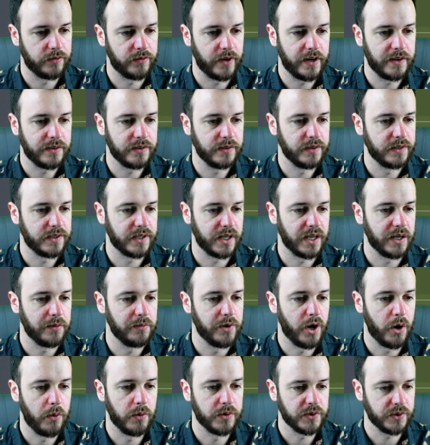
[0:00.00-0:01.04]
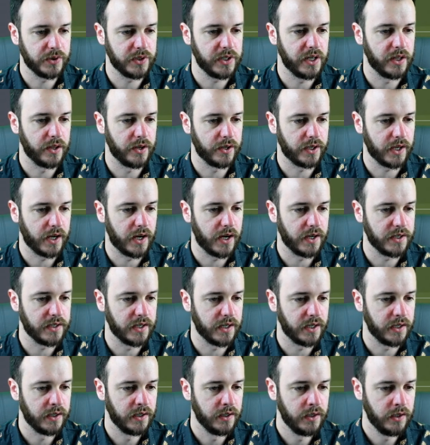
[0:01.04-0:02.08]
faith in the team. No one's on a yellow card
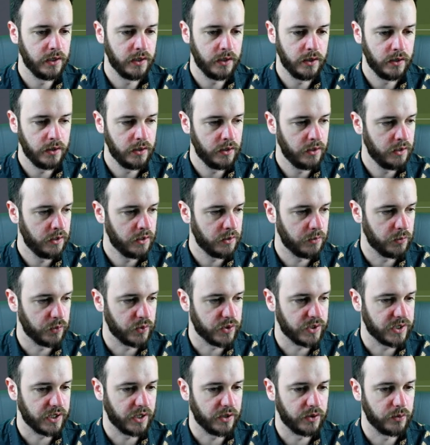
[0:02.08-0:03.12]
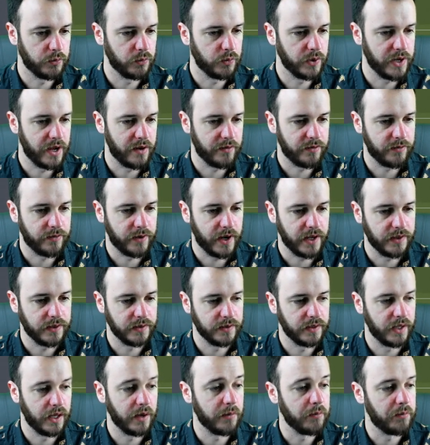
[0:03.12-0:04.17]
yet. We'll just tell them we have faith in
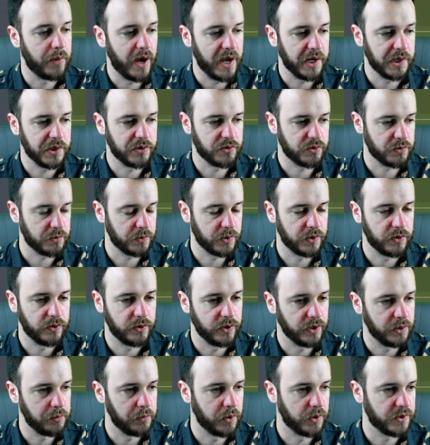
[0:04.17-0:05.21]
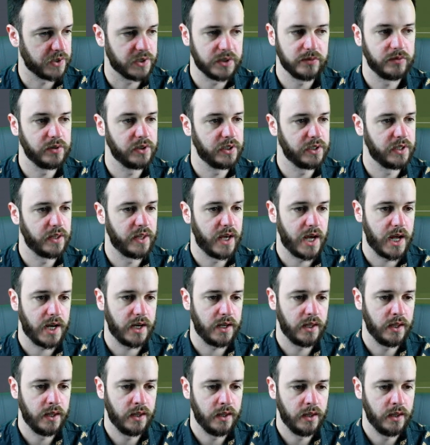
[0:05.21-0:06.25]
them. Baker's responded really positively to that.
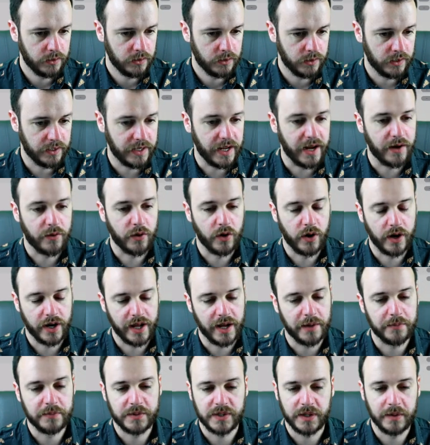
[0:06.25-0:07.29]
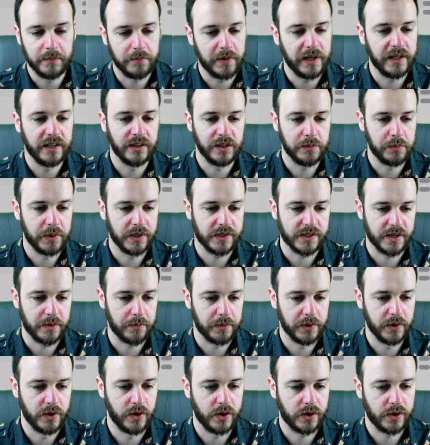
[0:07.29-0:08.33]
And now Ryan Adams immediately picks up a
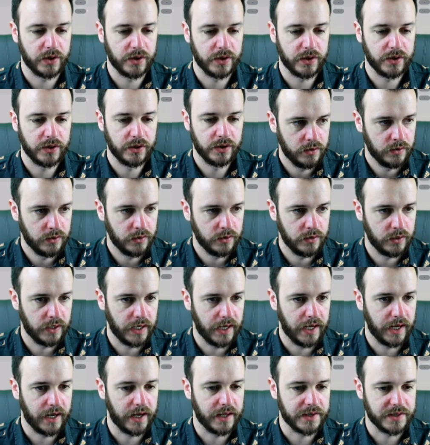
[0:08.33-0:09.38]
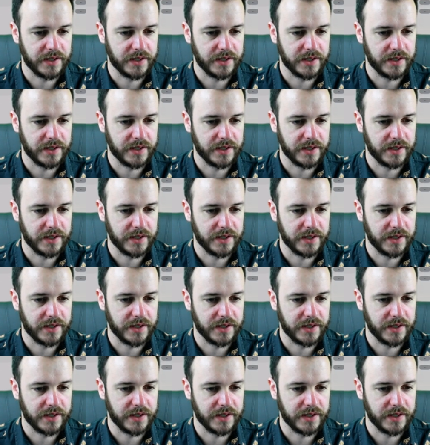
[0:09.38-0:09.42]
knock, and our